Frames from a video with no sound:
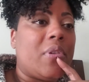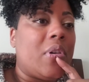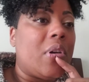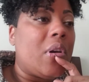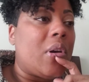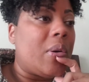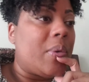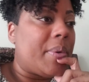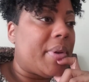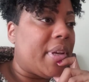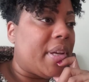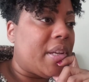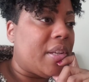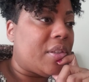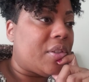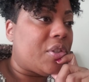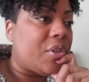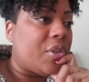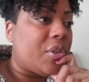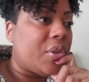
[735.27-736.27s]

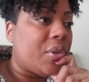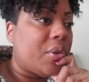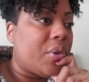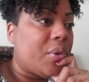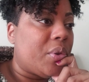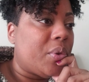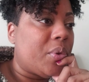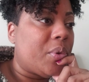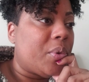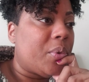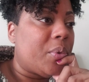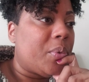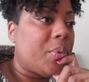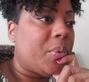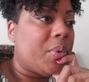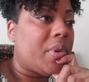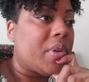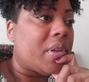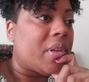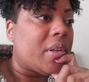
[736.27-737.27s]
going to